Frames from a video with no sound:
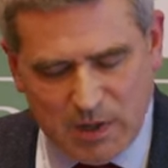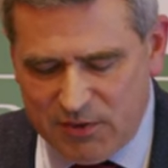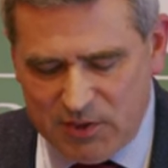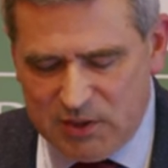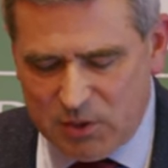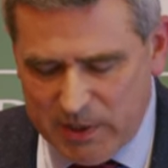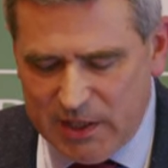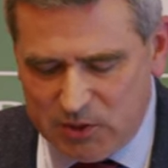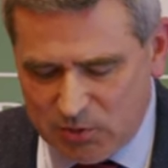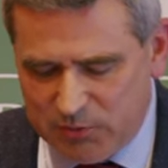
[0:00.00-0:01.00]
I think the
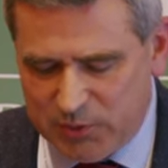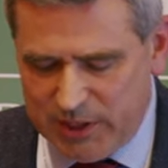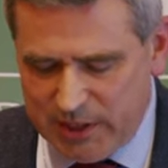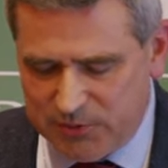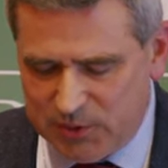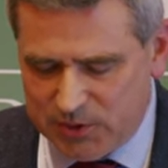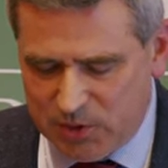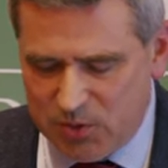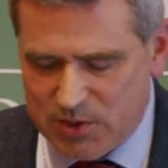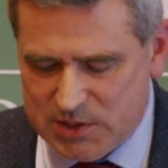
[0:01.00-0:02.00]
main tool for that for the
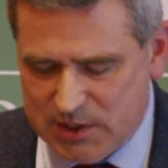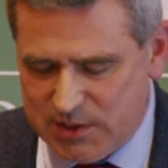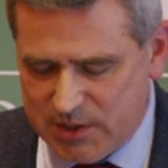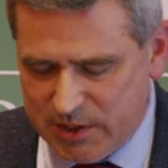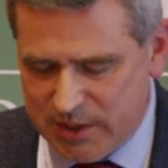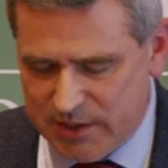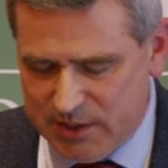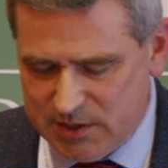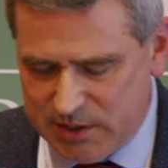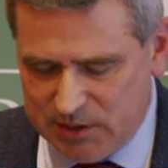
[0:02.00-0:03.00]
course
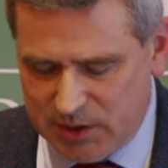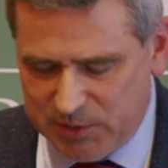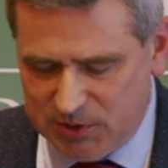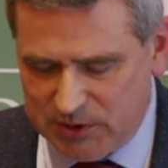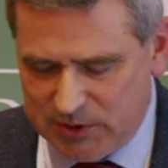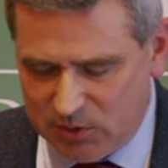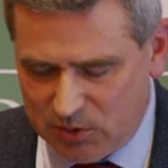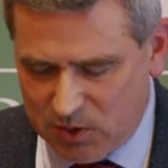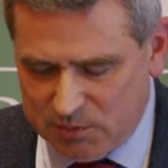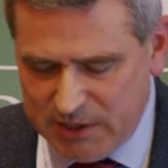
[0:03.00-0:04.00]
is interpreting the
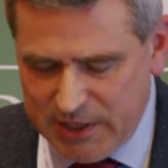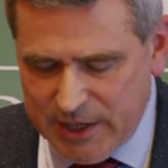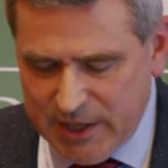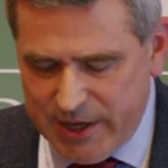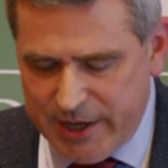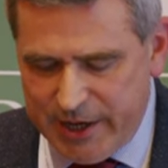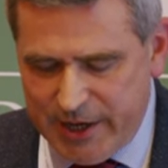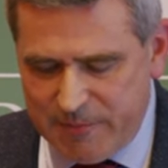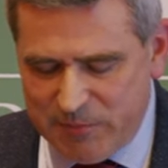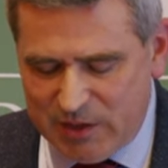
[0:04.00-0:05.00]
norm.
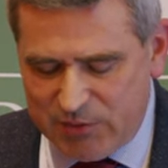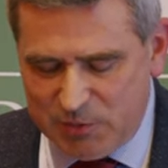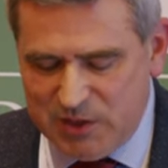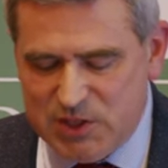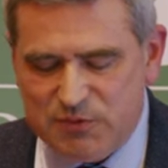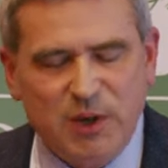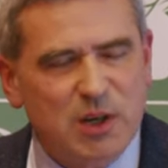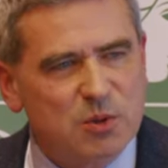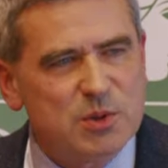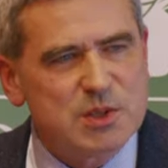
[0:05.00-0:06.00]
From this
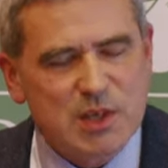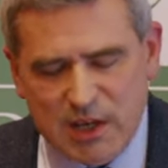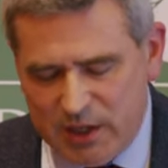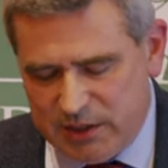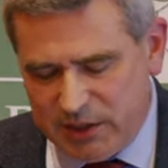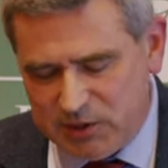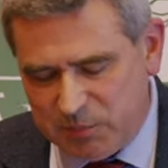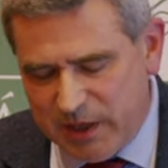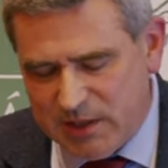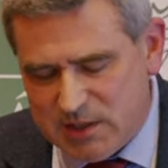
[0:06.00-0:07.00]
follows
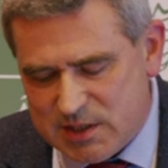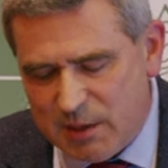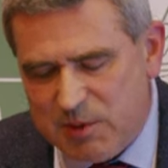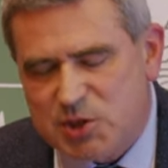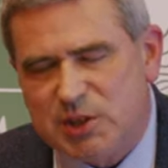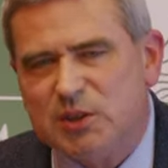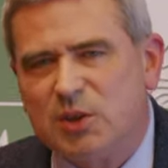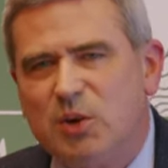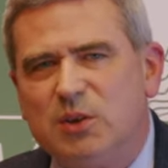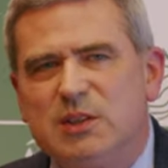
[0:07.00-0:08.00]
that by establishing
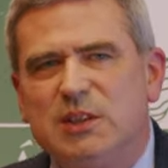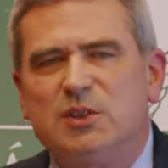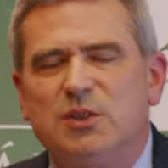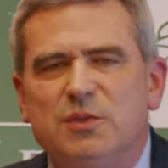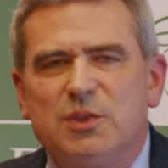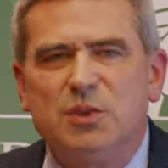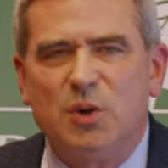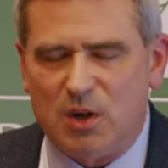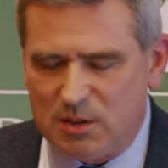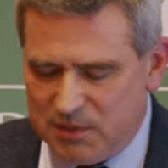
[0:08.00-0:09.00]
the content of the
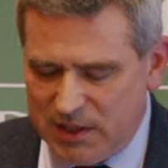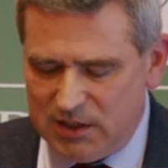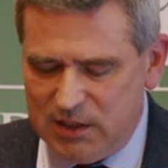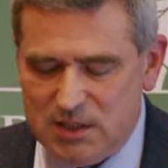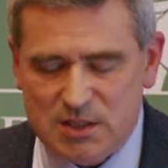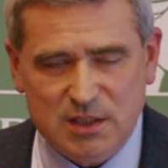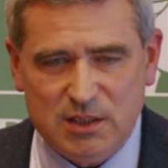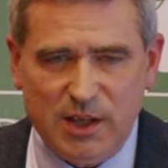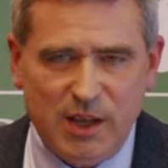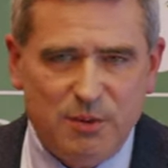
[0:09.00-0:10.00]
norm, at least
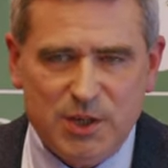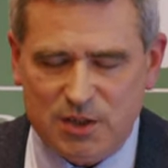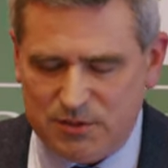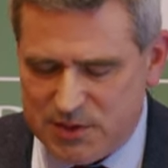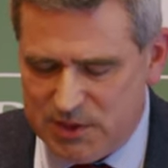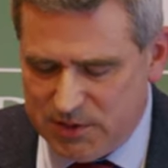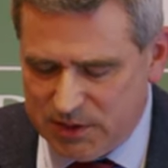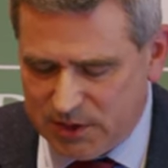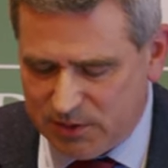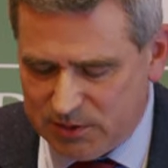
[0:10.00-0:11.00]
in the area of
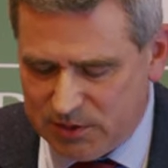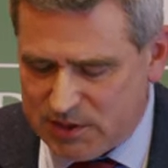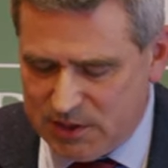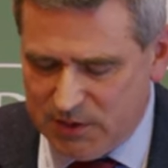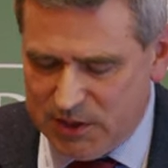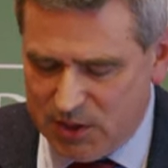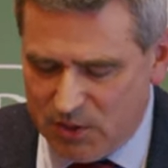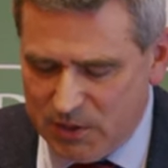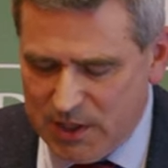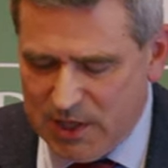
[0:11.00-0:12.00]
civil code, civil law,